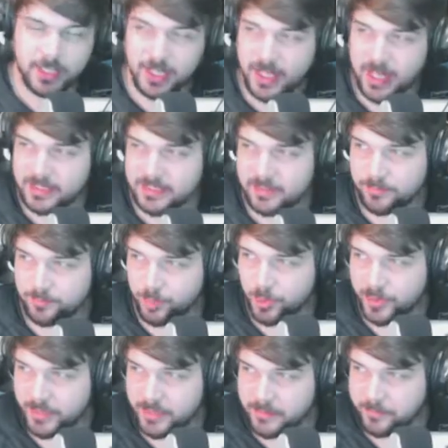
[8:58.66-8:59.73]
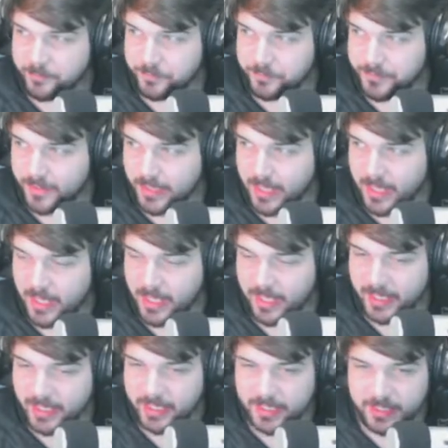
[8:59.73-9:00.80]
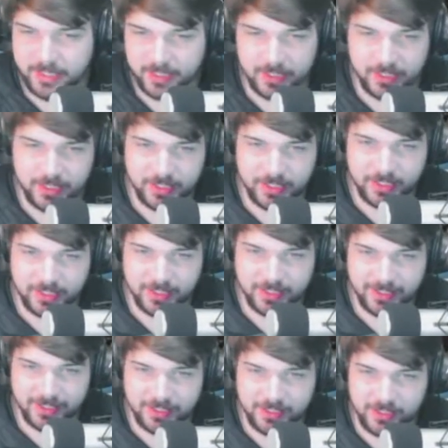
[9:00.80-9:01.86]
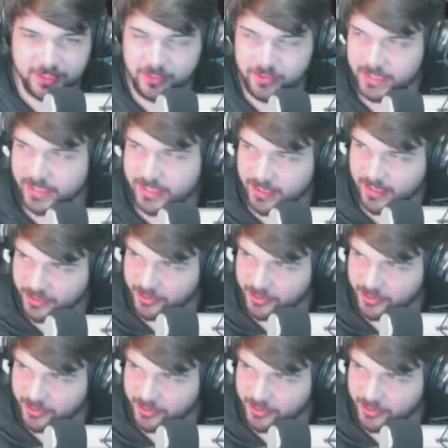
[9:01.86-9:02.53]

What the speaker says: At some point, I, laid down a